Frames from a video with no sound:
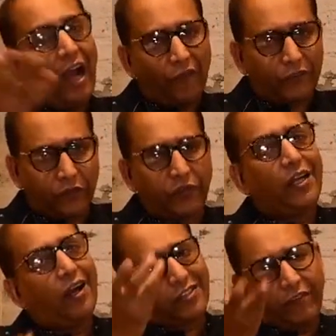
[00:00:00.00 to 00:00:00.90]
After 3
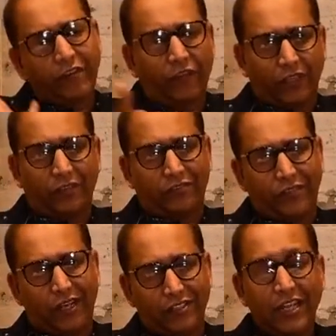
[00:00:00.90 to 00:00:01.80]
hours, give it after
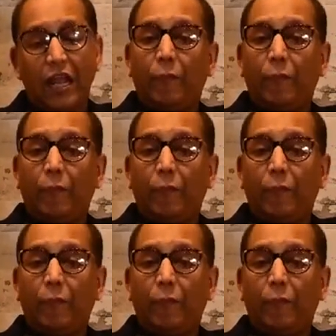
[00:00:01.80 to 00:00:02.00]
3 hours.